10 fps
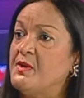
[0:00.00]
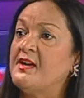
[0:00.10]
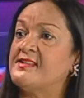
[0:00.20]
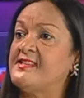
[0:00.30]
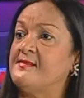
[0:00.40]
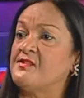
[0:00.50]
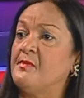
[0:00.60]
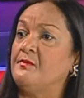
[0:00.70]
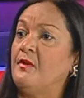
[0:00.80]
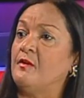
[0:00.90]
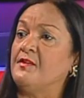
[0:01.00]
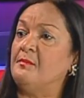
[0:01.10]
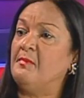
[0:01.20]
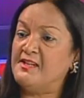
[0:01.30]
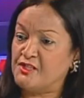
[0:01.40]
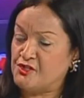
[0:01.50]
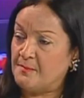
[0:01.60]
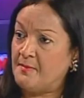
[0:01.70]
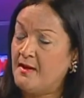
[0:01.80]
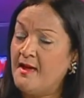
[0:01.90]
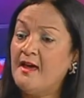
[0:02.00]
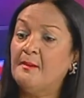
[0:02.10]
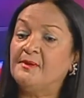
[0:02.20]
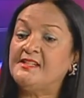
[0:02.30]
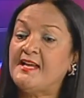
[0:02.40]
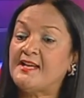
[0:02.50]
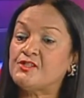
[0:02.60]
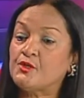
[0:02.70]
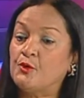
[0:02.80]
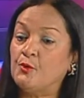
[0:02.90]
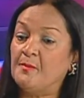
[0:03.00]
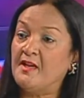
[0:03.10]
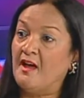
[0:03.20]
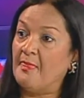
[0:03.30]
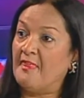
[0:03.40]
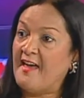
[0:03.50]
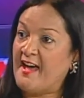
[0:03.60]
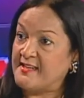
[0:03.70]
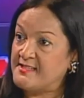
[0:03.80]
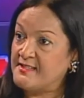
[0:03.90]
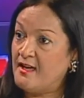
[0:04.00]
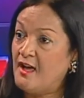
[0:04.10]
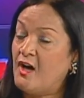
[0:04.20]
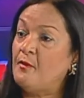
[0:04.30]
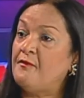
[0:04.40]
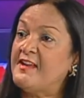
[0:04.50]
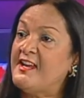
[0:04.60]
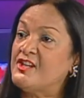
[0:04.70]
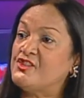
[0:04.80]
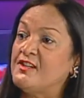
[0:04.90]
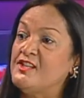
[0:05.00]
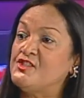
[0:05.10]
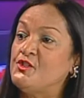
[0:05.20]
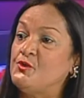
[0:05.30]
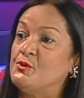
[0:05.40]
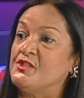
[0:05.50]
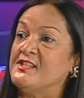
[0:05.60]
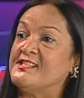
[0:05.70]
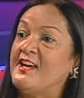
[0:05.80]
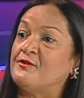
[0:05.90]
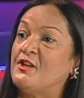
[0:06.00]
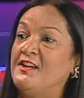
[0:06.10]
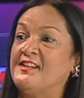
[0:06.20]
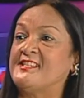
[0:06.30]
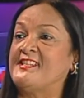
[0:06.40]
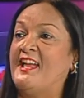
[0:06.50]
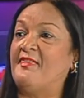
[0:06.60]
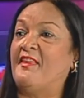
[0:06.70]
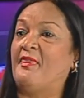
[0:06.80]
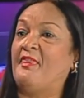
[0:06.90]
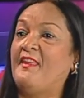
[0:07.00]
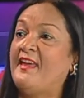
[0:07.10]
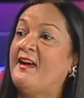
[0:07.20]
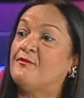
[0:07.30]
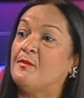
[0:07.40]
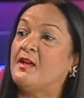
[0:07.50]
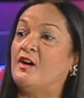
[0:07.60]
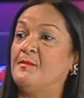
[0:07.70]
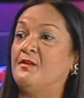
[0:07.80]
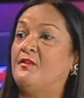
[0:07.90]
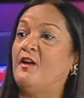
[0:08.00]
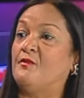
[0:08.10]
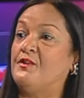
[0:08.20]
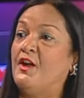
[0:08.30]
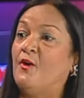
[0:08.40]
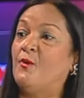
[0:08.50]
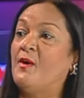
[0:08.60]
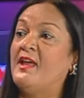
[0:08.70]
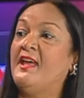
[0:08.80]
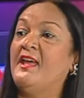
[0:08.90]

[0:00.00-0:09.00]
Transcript: We ourselves have been involved in mentorship, but it has to go beyond that. Our financial institutions have to understand that they have to become involved now